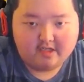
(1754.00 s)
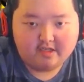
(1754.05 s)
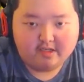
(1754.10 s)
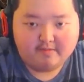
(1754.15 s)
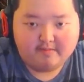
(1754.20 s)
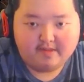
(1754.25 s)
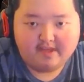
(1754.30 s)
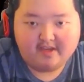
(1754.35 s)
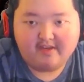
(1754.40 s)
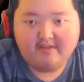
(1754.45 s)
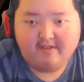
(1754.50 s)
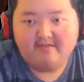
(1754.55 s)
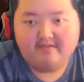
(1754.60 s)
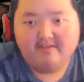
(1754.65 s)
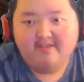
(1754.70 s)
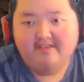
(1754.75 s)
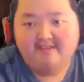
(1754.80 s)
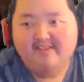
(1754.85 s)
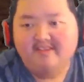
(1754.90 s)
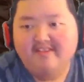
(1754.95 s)
I don't want to
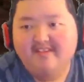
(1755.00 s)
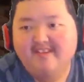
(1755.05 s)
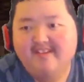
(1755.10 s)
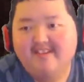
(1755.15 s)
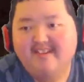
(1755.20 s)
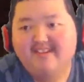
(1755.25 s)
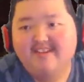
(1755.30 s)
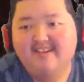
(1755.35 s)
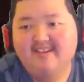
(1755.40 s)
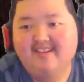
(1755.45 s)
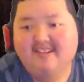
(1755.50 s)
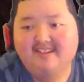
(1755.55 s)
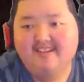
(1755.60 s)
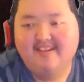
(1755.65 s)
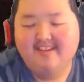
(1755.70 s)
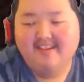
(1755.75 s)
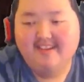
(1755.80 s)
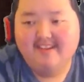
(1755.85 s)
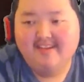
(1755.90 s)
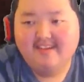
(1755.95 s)
have to
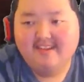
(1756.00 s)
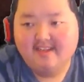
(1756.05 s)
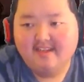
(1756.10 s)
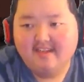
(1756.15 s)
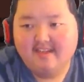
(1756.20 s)
spend like ten